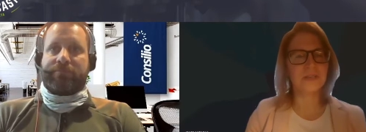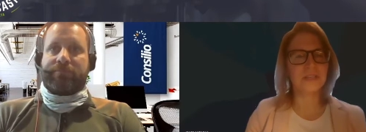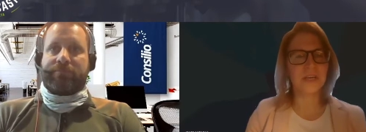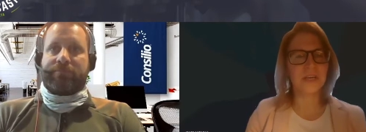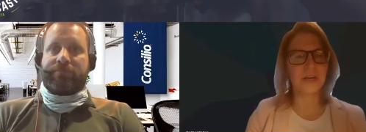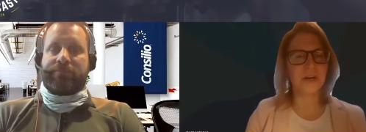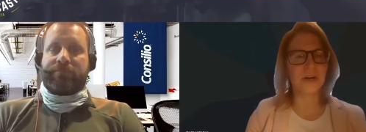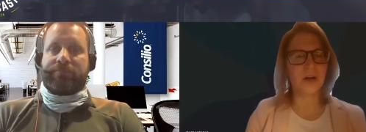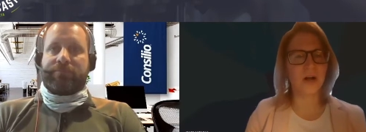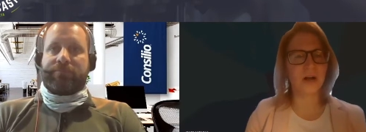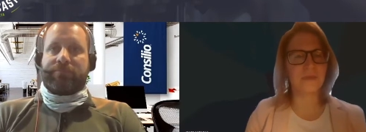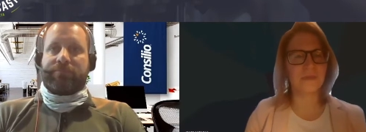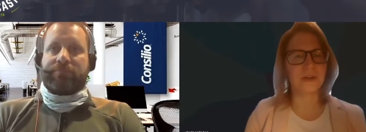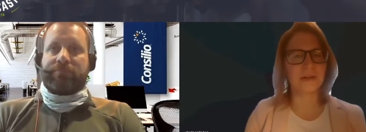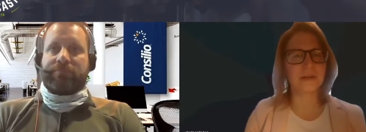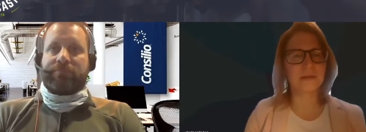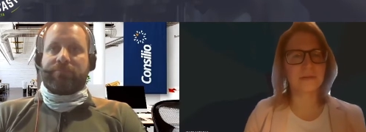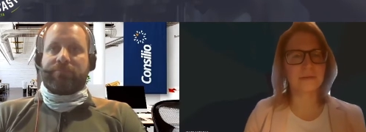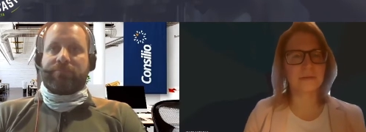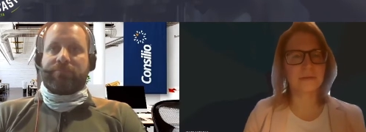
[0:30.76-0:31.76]
Speaker 1: take your
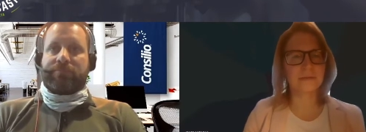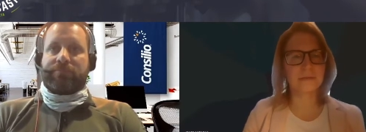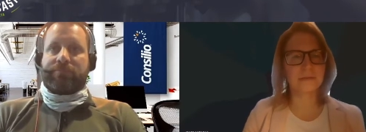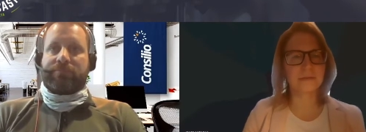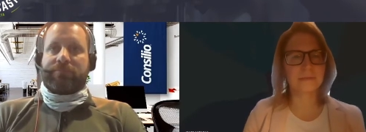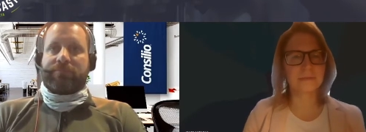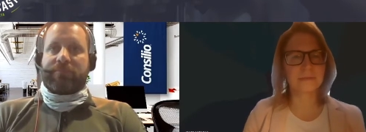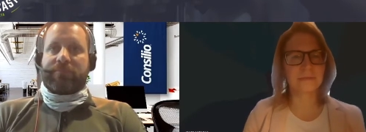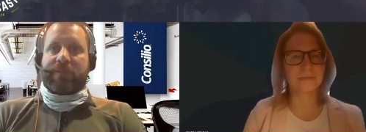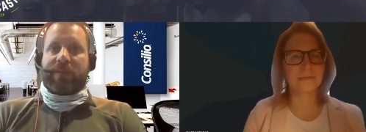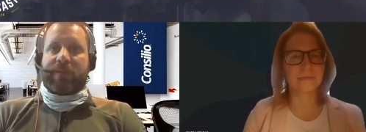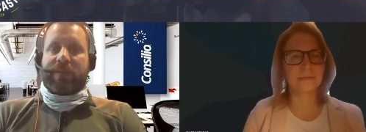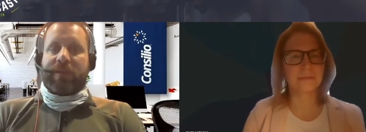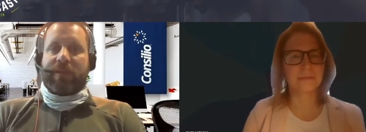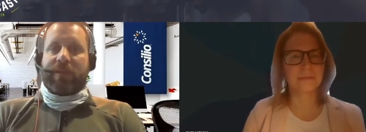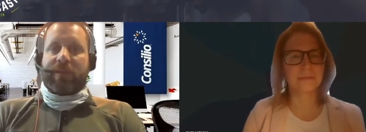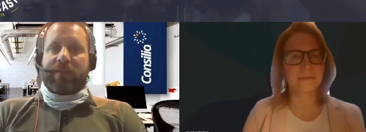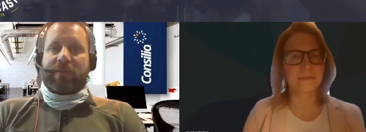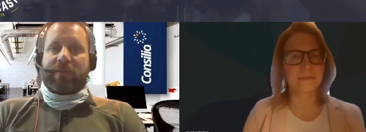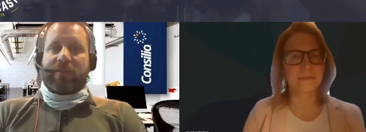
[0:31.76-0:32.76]
coffee?
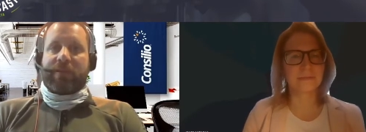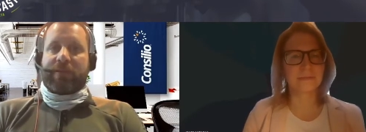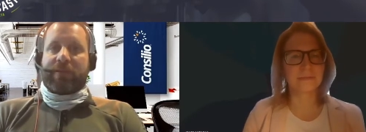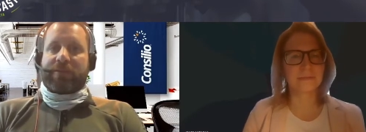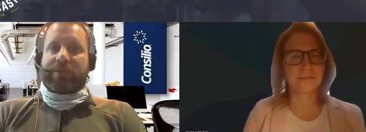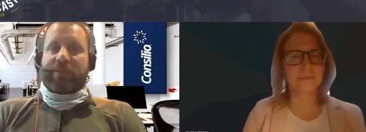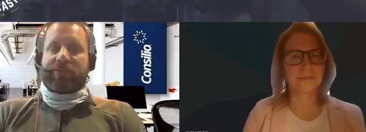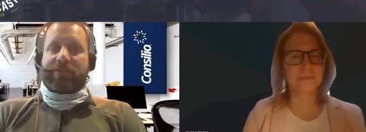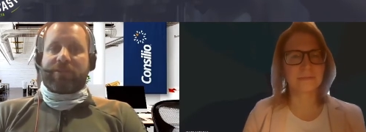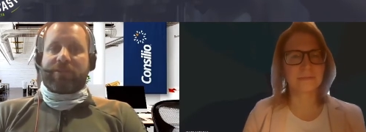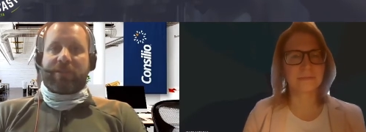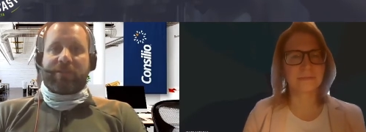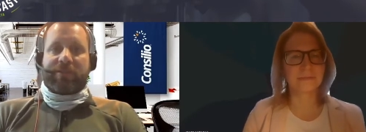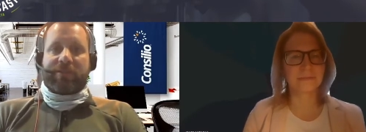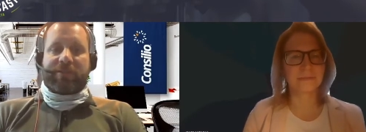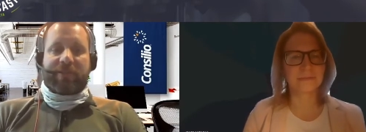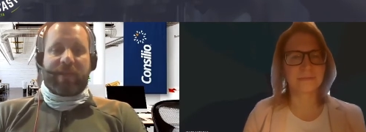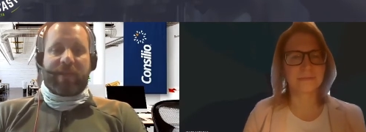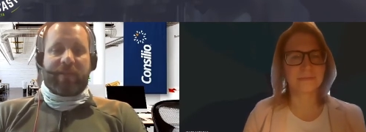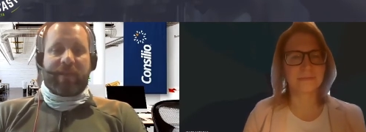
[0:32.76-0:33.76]
Speaker 2: You know, it's interesting you
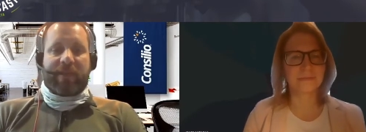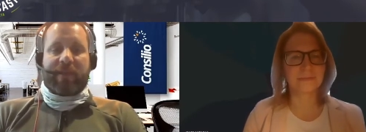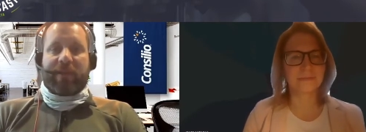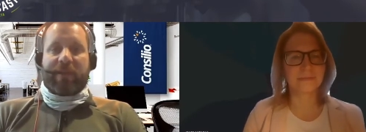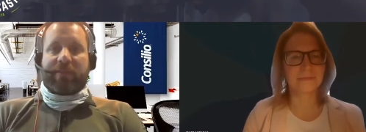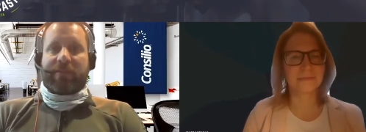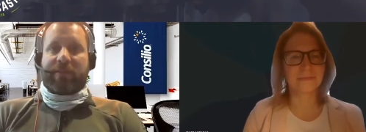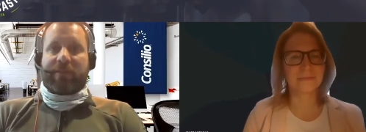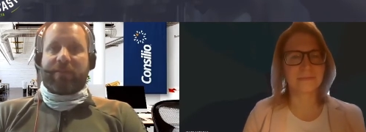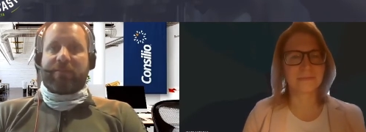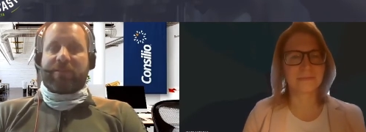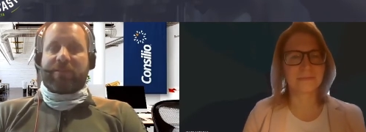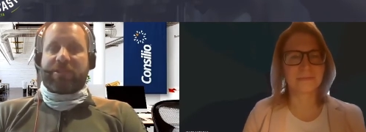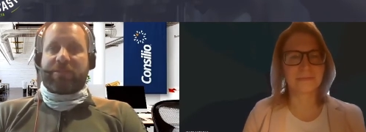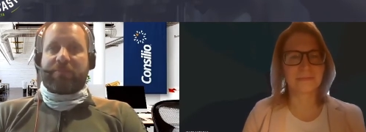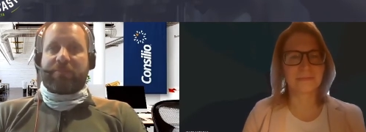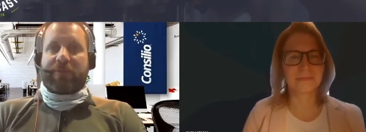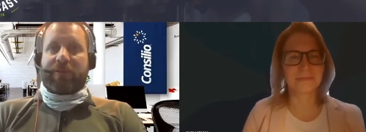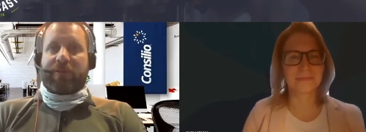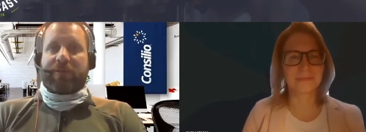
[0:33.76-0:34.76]
say that. And I think, in the
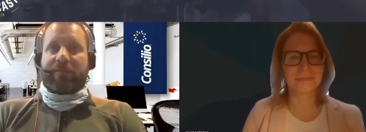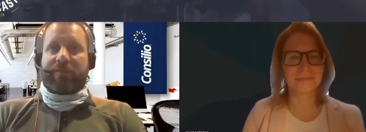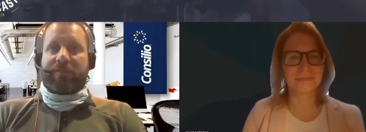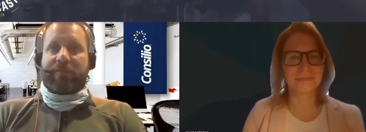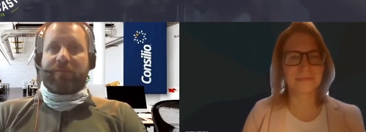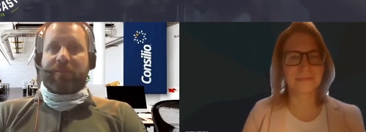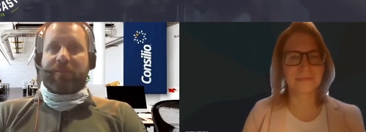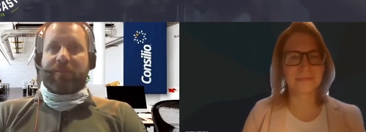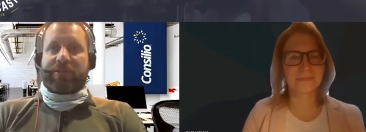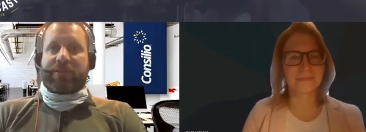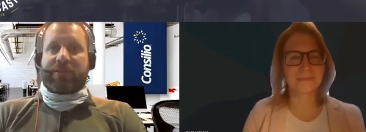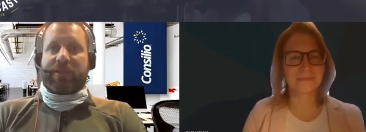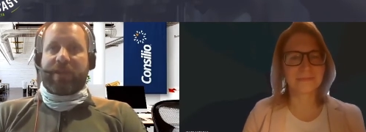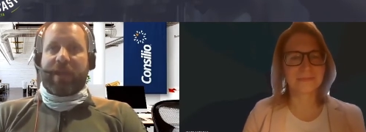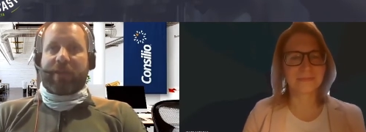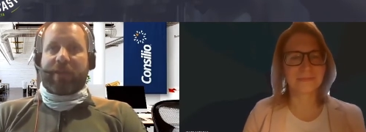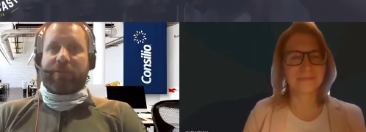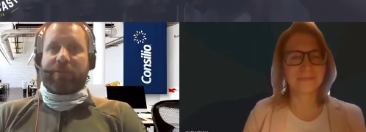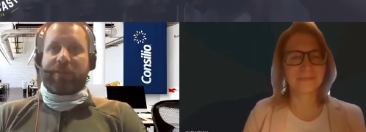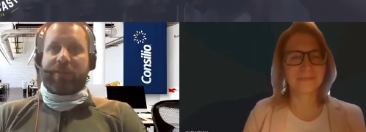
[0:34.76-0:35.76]
spirit of diversity,
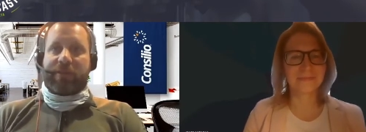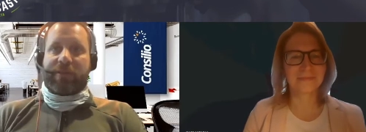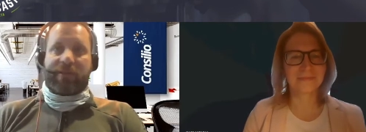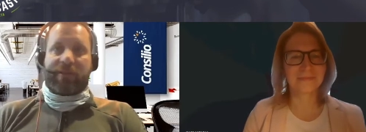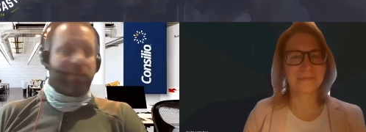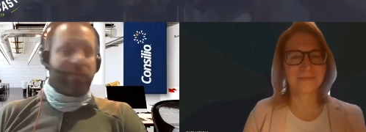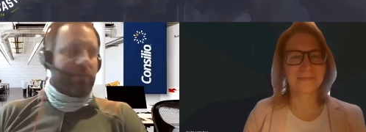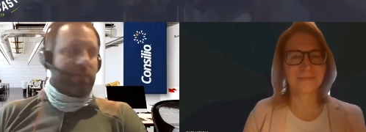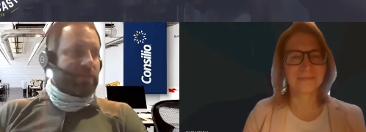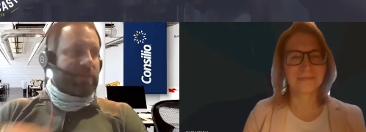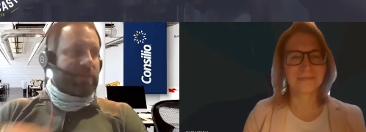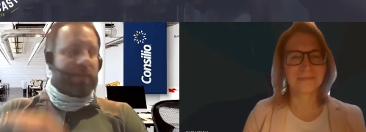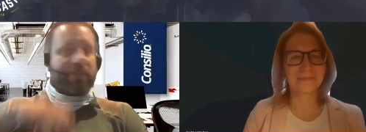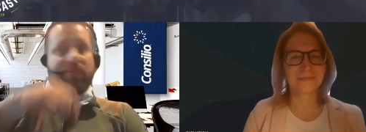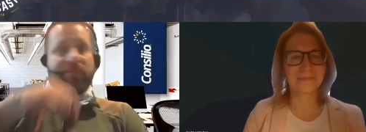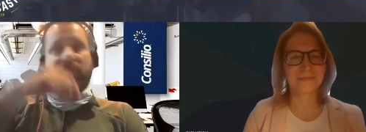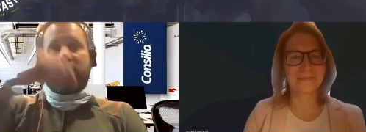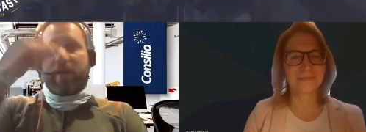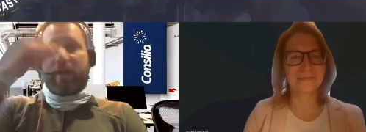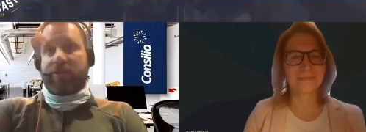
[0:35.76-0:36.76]
equity, and inclusion, I do
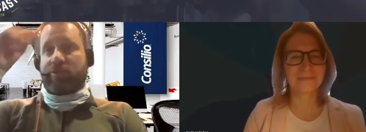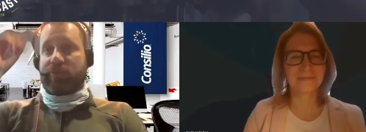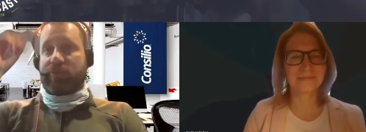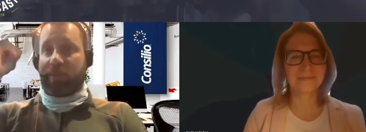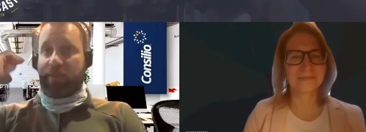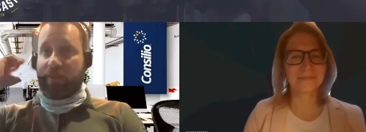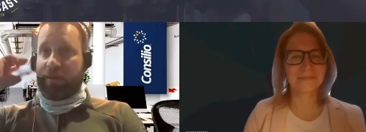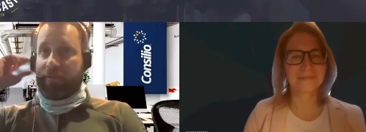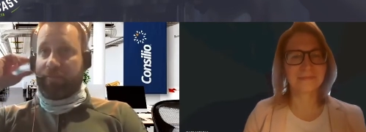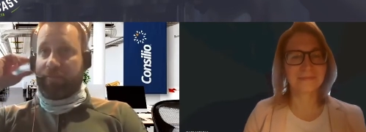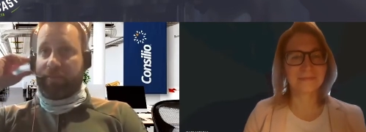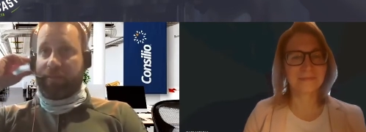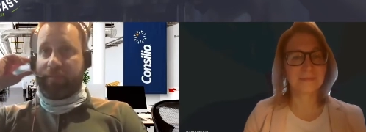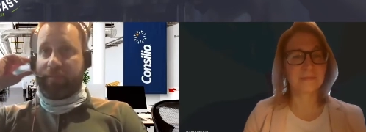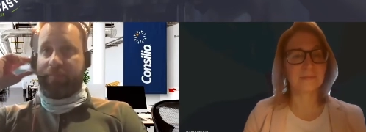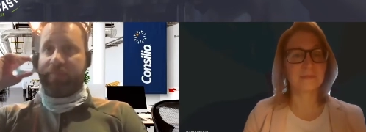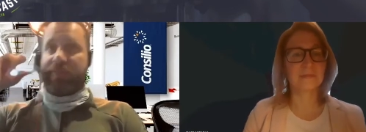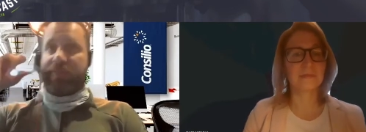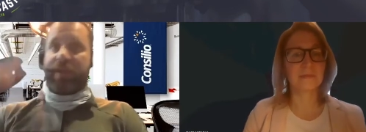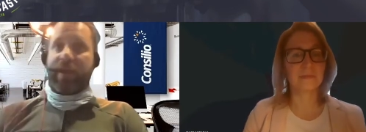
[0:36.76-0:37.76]
not drink coffee,
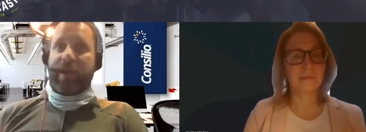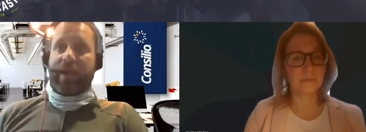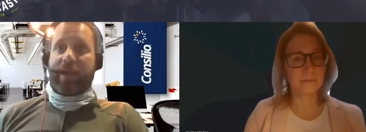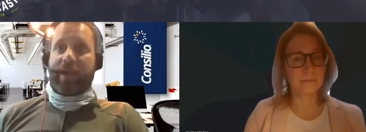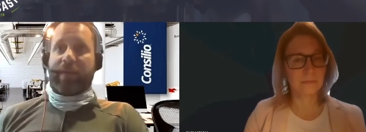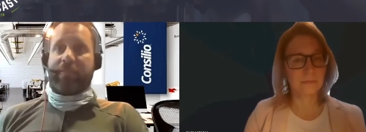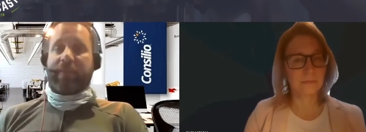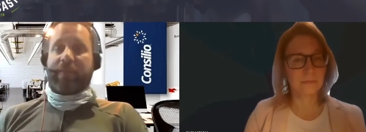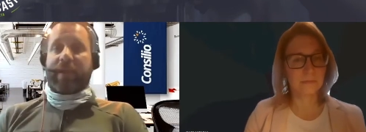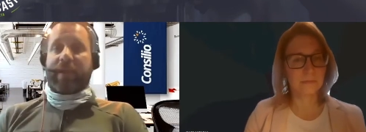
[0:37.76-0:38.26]
uh, but I